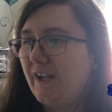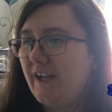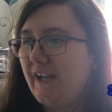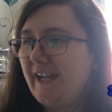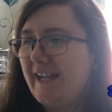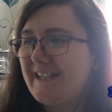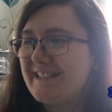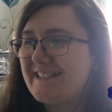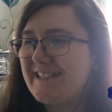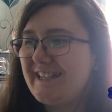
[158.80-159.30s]

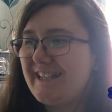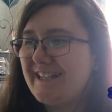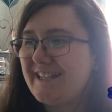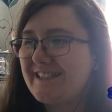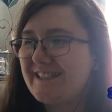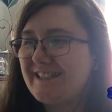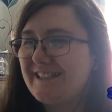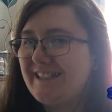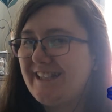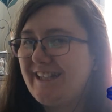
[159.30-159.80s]
Is it a
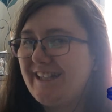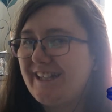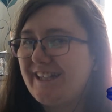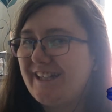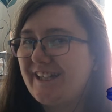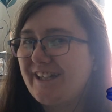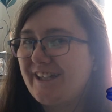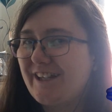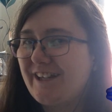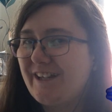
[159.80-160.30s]
slick?
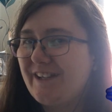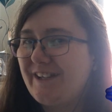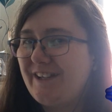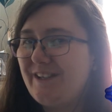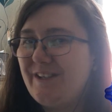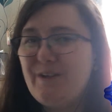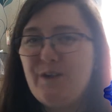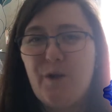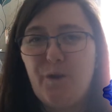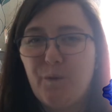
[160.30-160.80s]

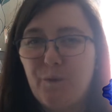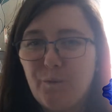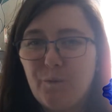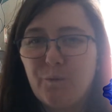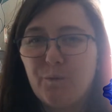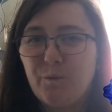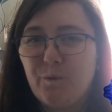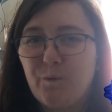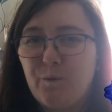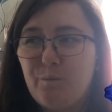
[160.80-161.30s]

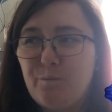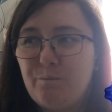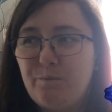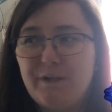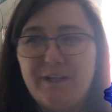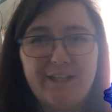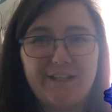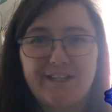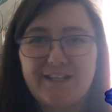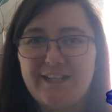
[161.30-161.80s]
No,
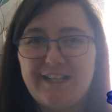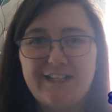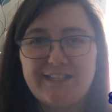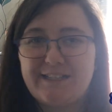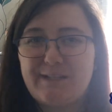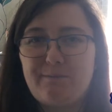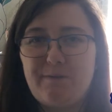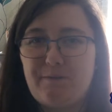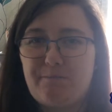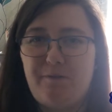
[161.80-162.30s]
but it can
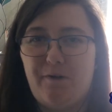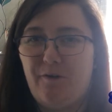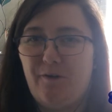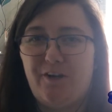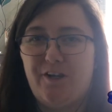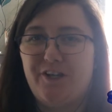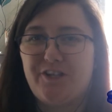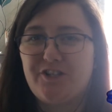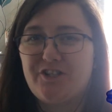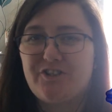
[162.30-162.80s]
easily be
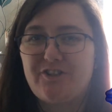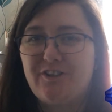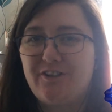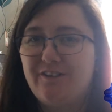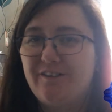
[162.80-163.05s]
polished.